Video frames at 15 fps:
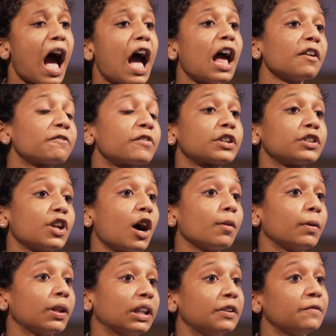Alfred
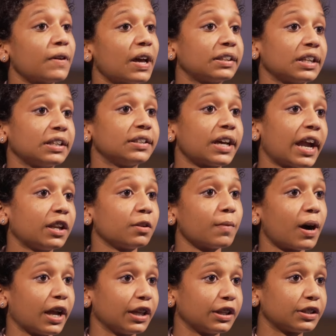Nobel invented
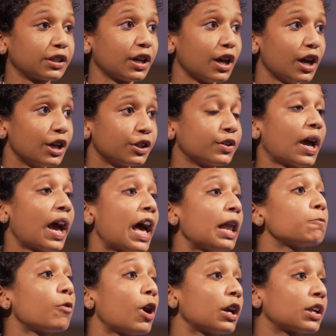dynamite to
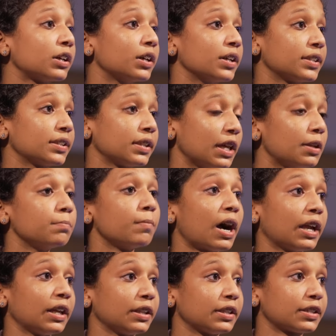help workers in
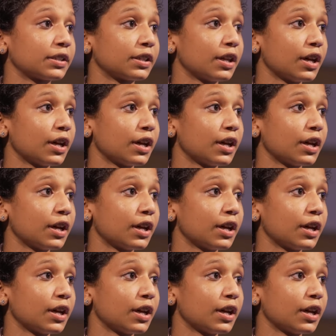mines,